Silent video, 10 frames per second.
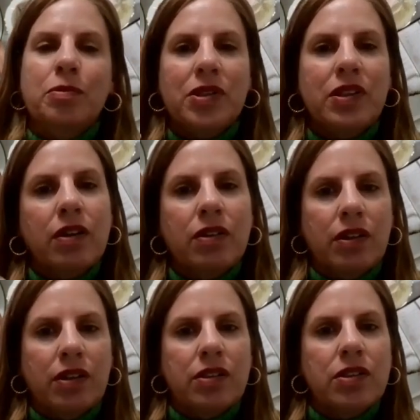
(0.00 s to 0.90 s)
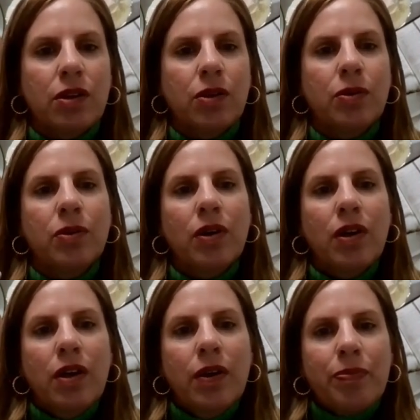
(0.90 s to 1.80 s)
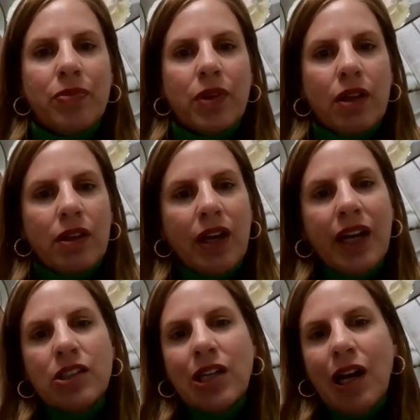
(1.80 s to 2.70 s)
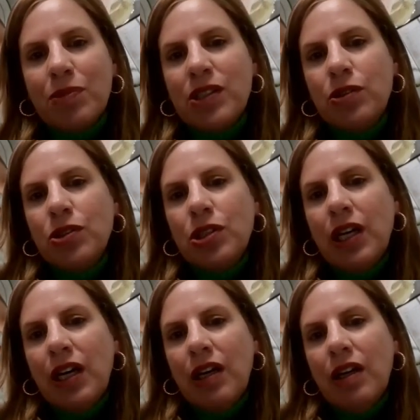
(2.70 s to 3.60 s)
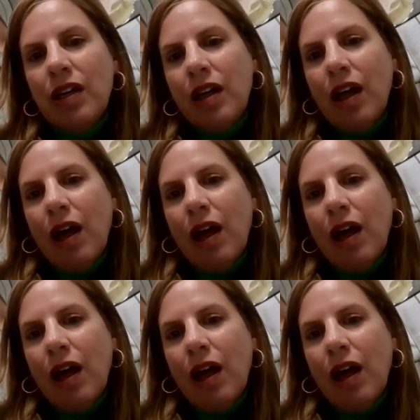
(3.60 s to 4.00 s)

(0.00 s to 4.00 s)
in particular. So the Kiddish Club is usually